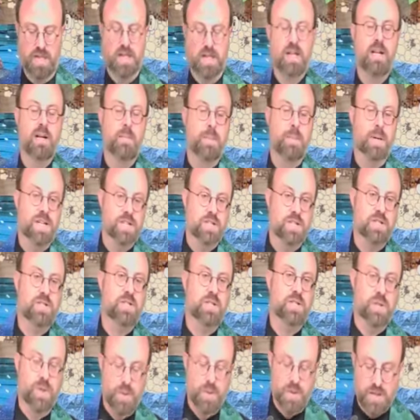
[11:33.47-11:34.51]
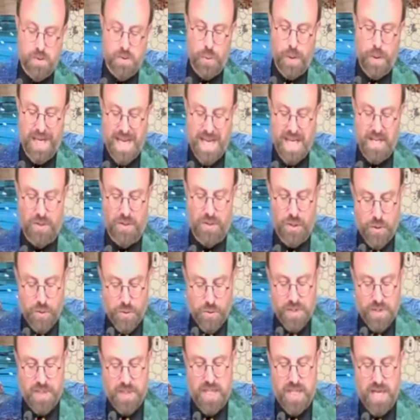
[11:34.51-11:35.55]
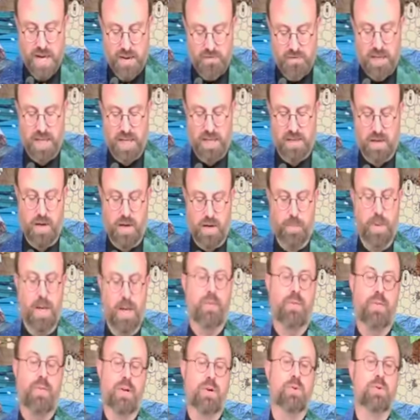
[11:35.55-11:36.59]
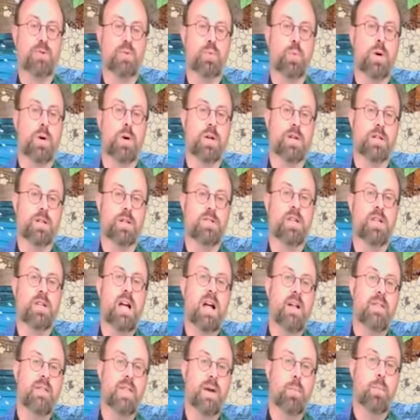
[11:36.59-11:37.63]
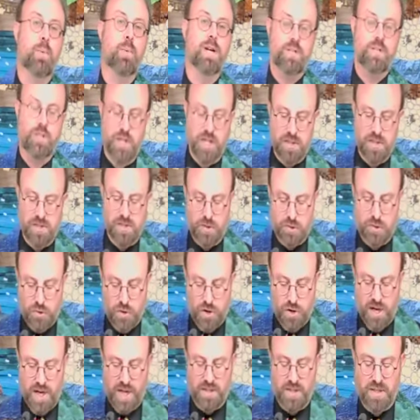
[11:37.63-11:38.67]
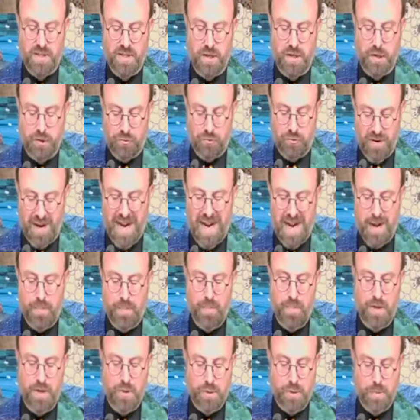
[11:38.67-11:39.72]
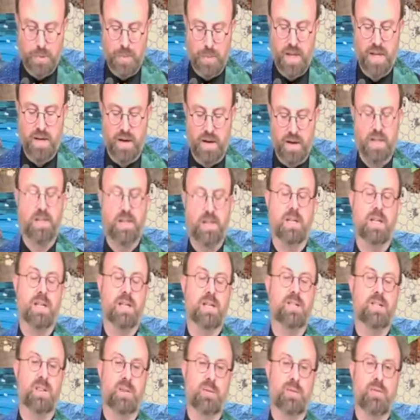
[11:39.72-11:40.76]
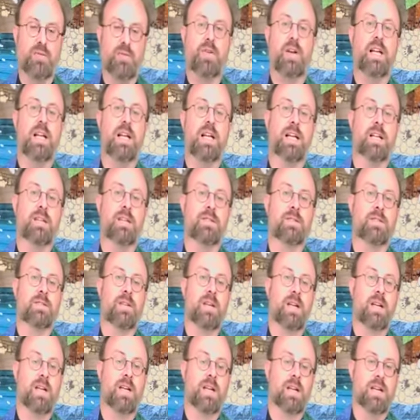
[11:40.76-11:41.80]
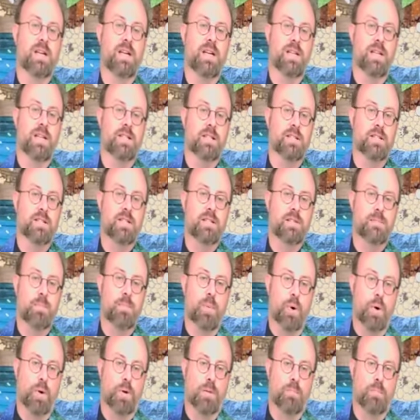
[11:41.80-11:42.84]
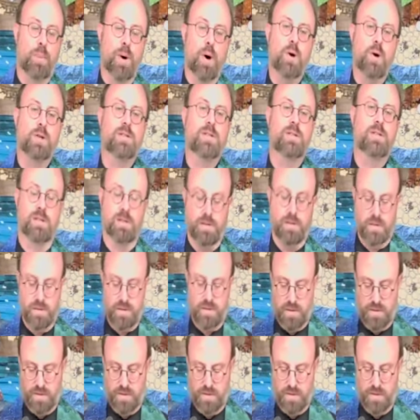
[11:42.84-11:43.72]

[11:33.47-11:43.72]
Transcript: Because as soon as we get too serious about those words, then we're just trying to cram those big ideas and feelings into small boxes.